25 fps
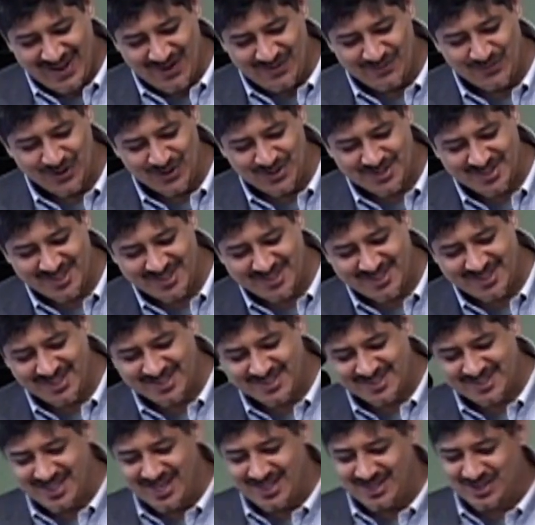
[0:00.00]
verses
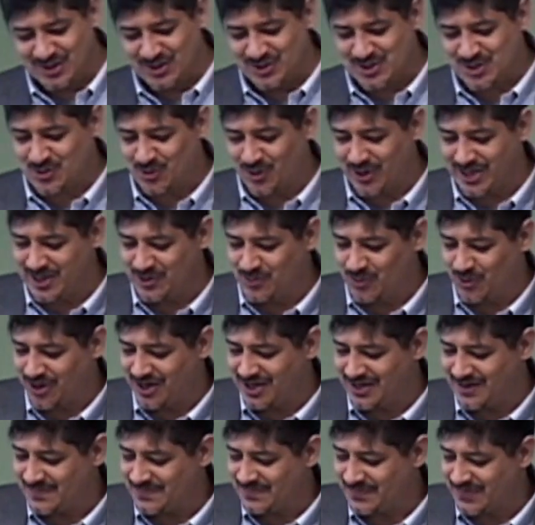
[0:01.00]
16 through
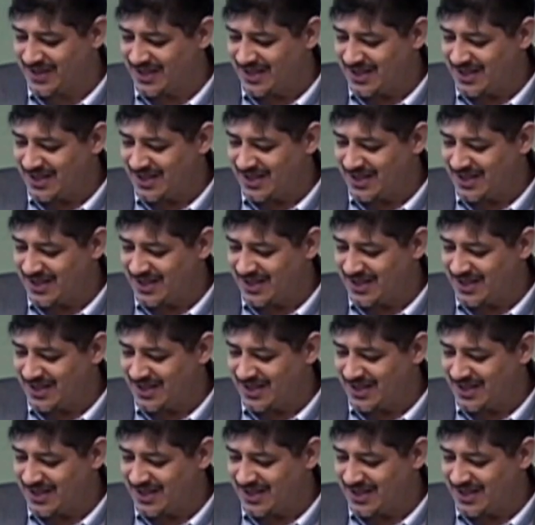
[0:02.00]
21.